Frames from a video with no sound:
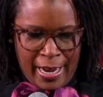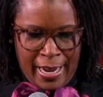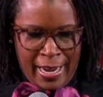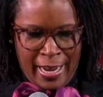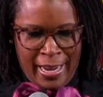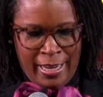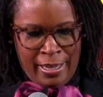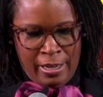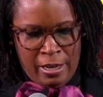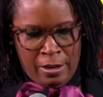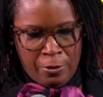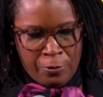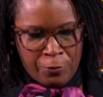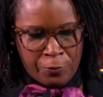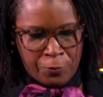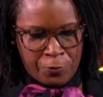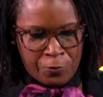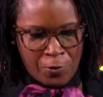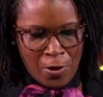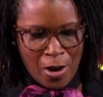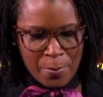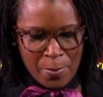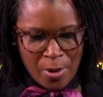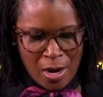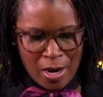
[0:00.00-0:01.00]
And
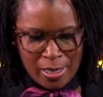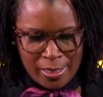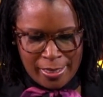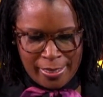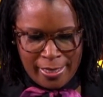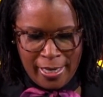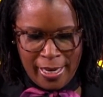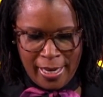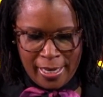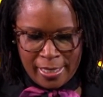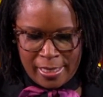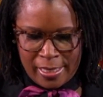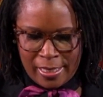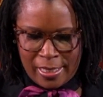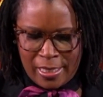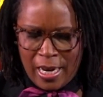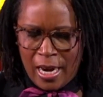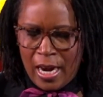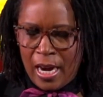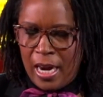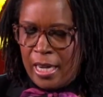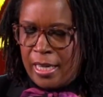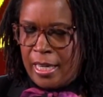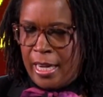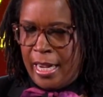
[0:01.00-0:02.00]
from our text, God